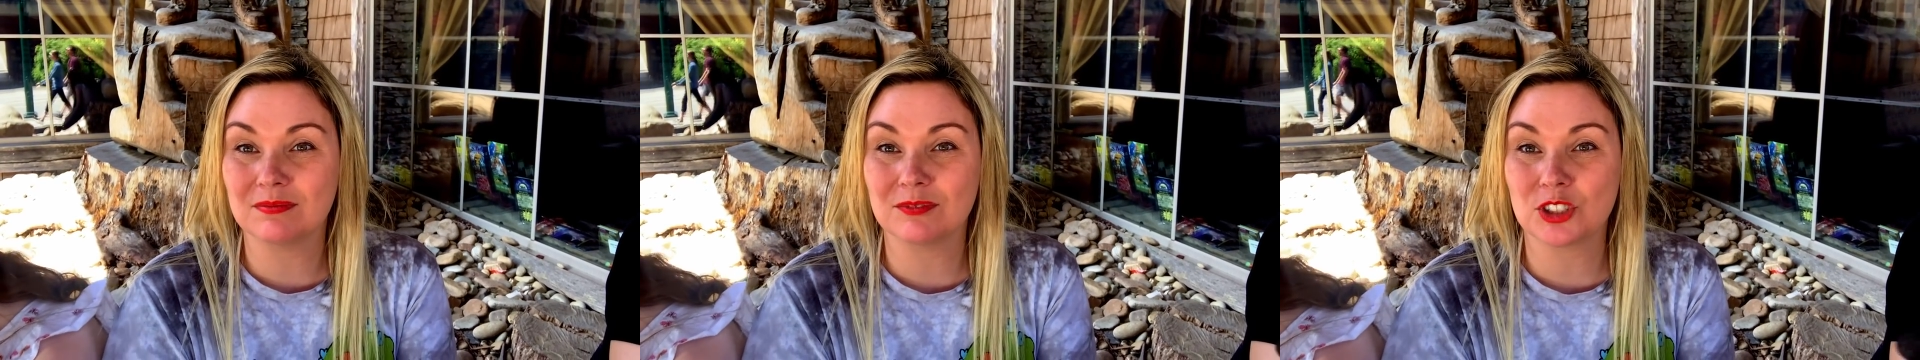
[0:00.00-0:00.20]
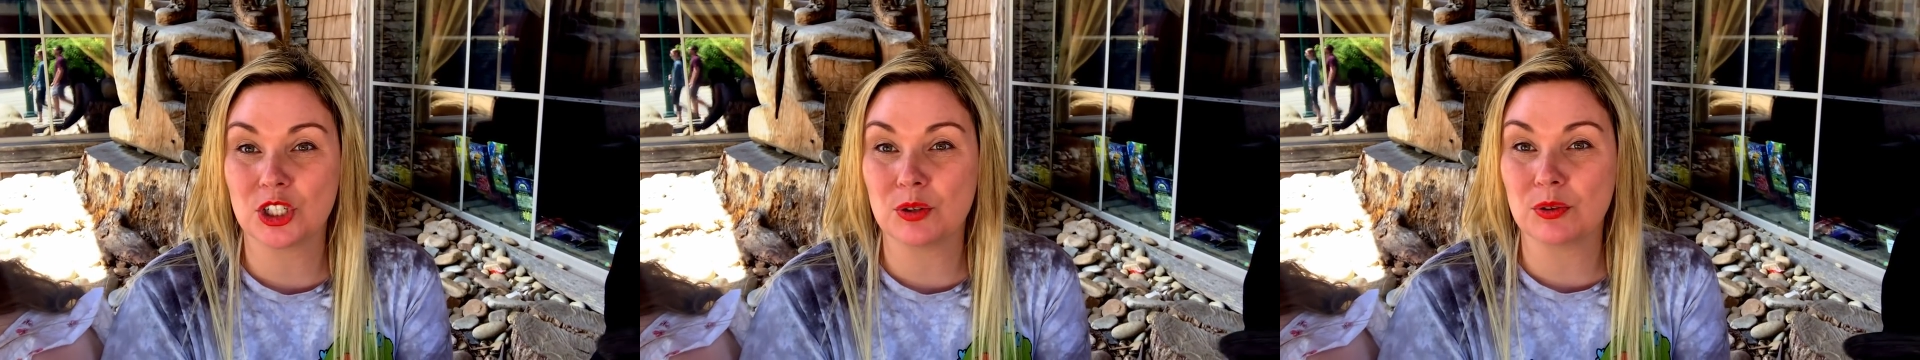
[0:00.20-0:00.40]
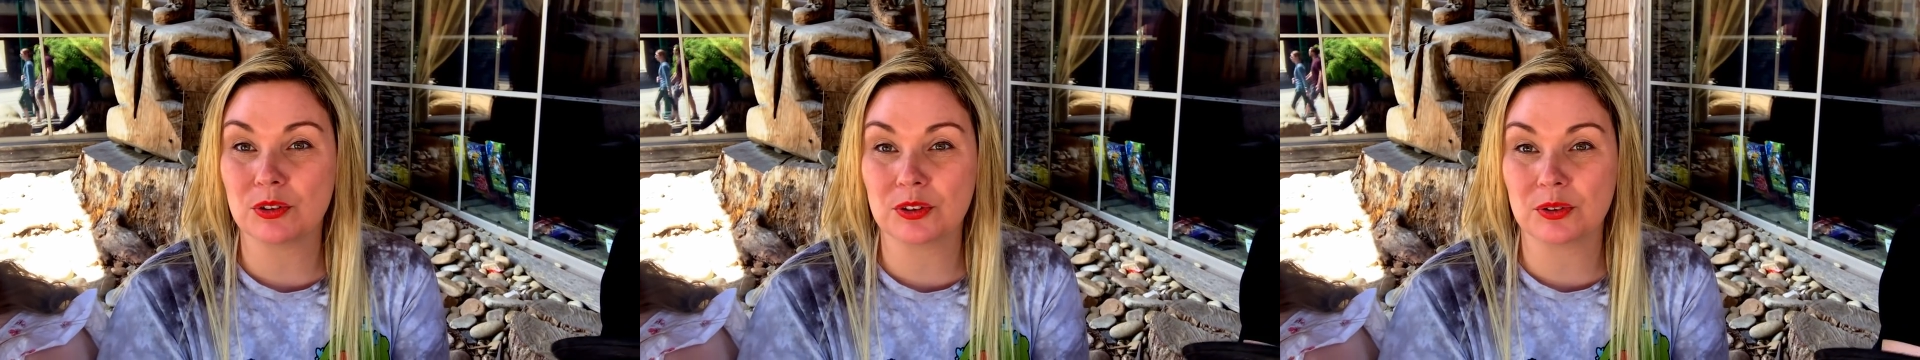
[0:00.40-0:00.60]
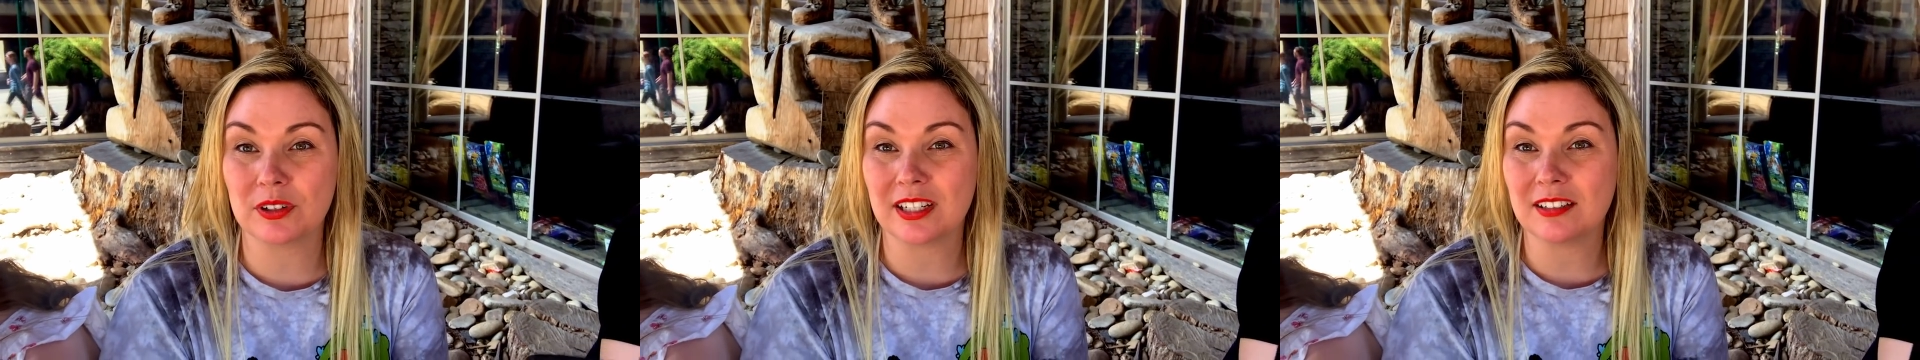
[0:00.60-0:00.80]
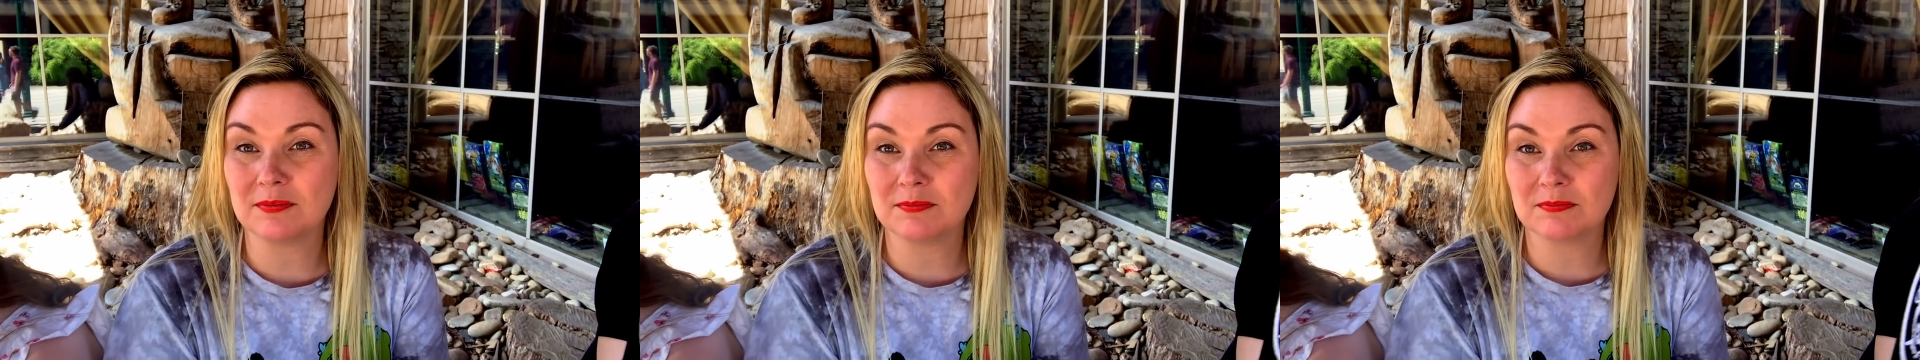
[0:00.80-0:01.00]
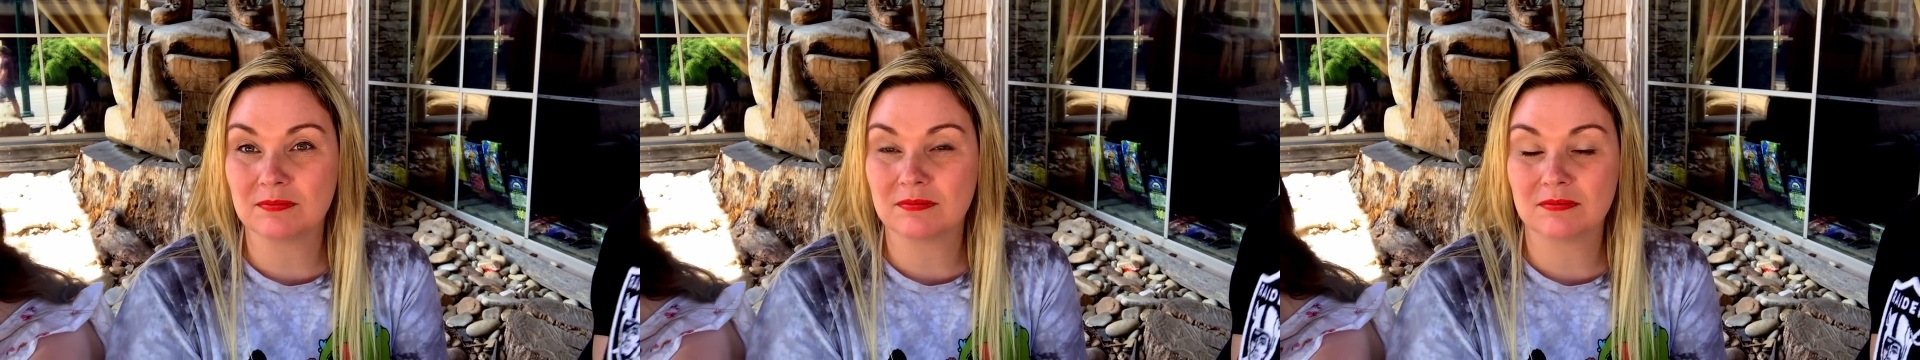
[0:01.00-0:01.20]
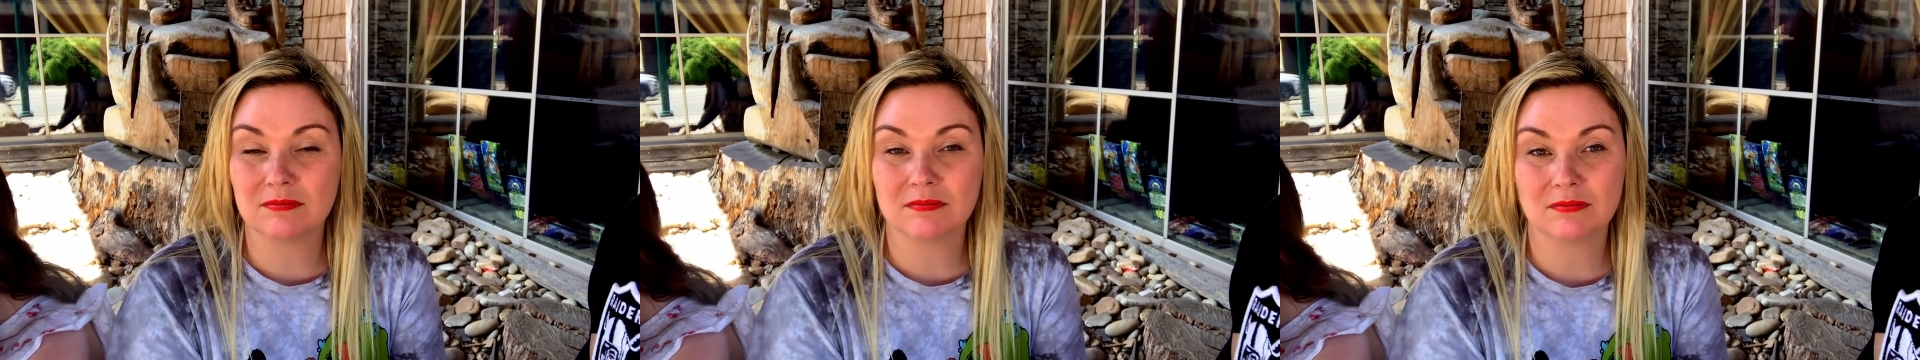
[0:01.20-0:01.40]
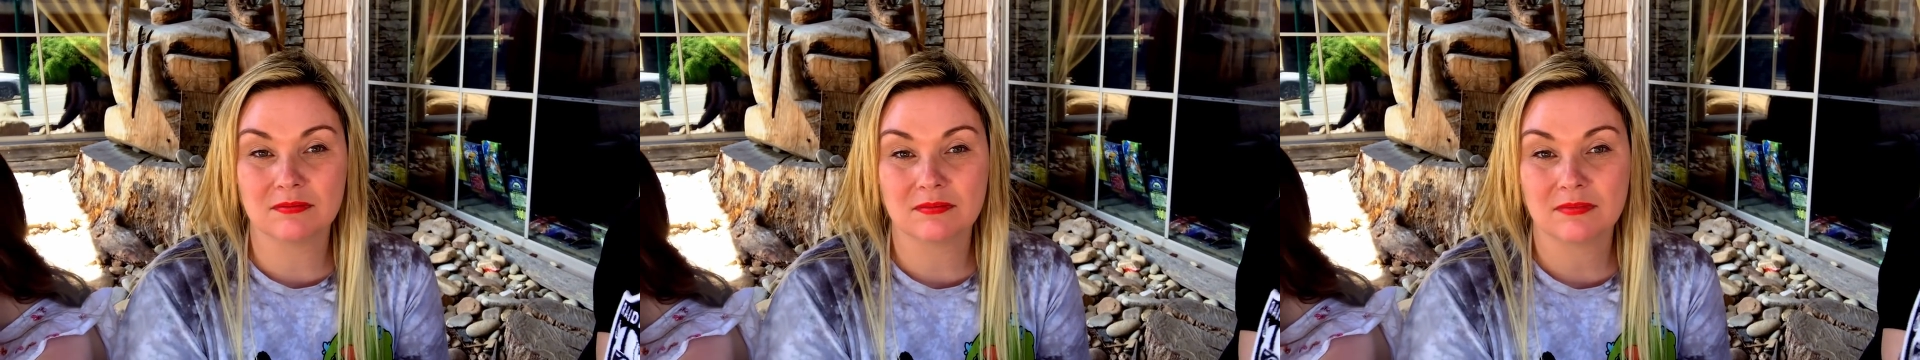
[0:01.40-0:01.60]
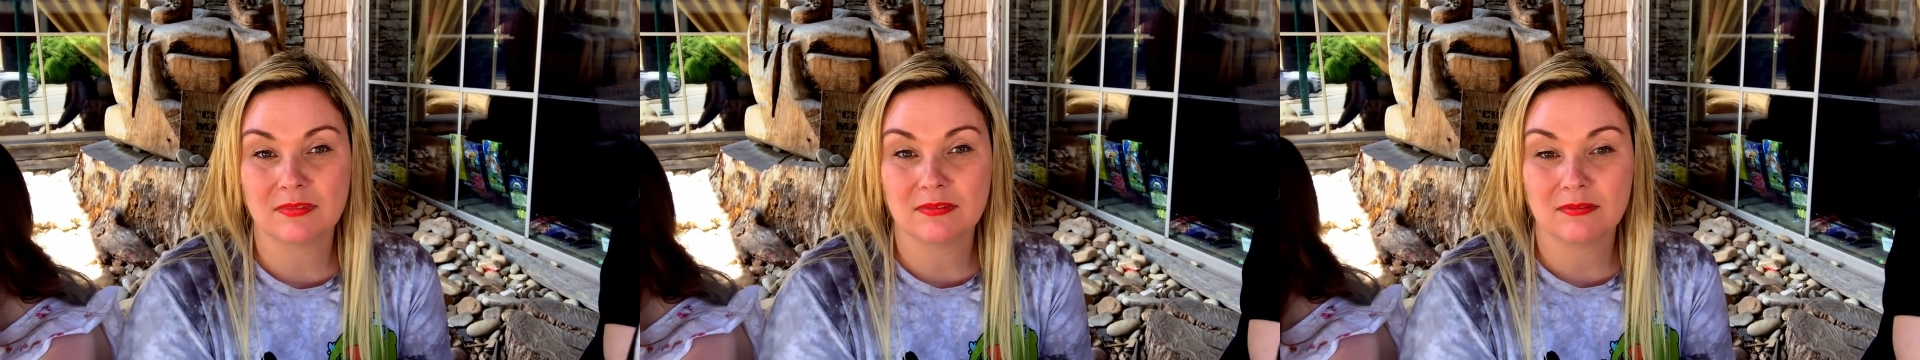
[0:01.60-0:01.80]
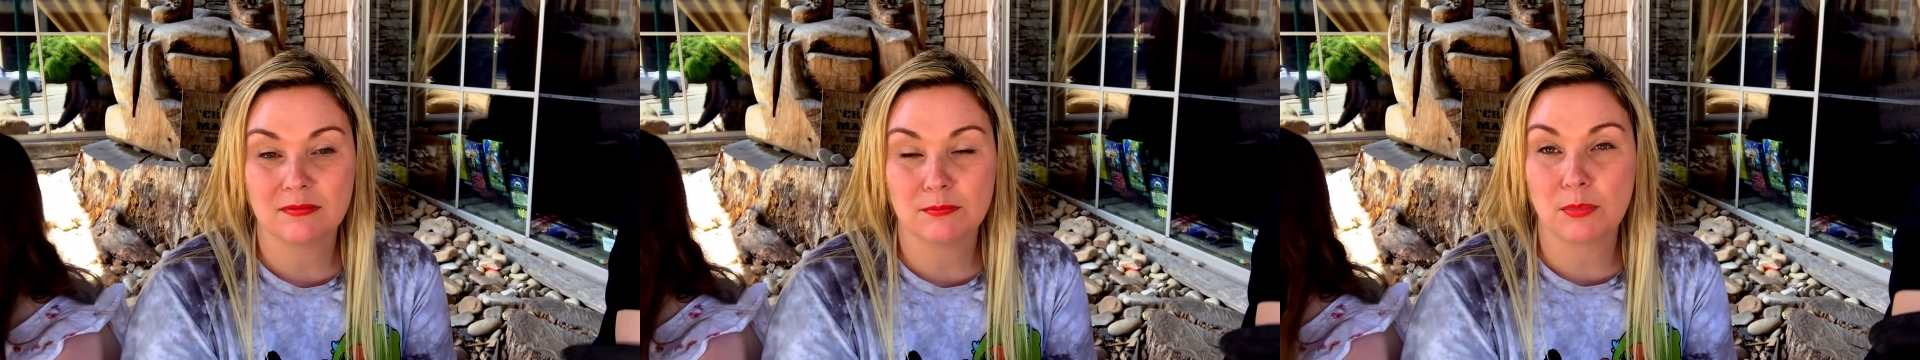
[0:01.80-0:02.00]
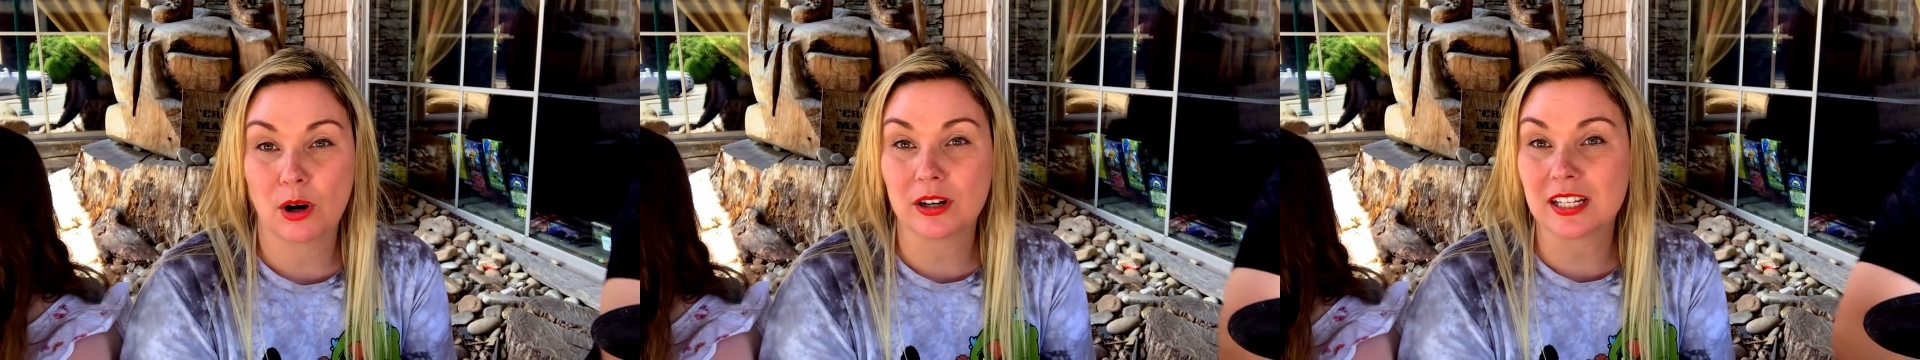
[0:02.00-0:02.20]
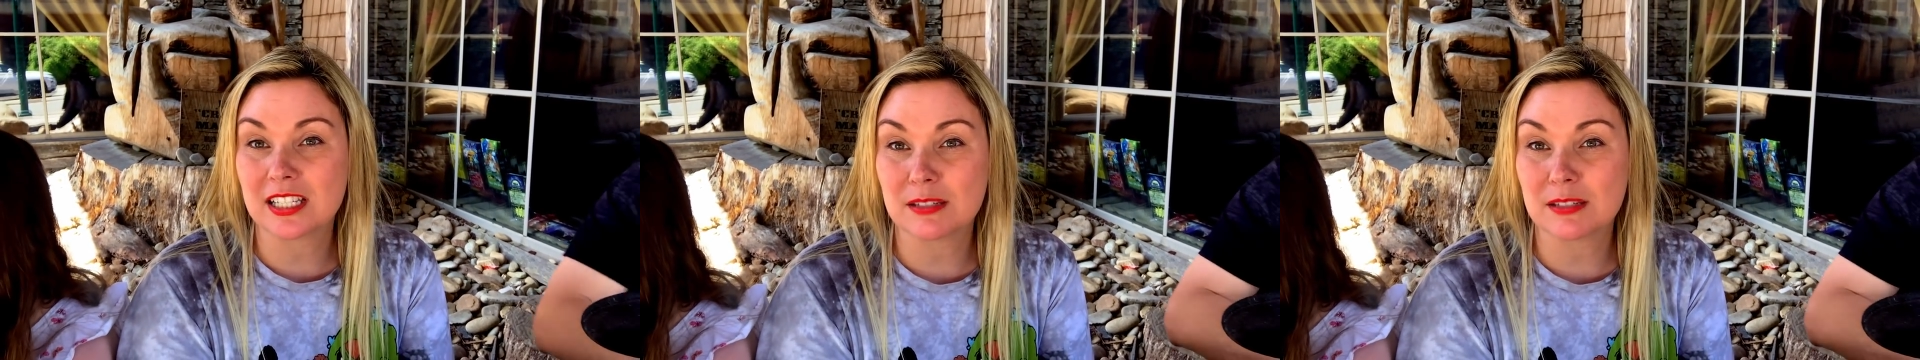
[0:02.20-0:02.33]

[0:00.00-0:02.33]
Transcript: two or three parking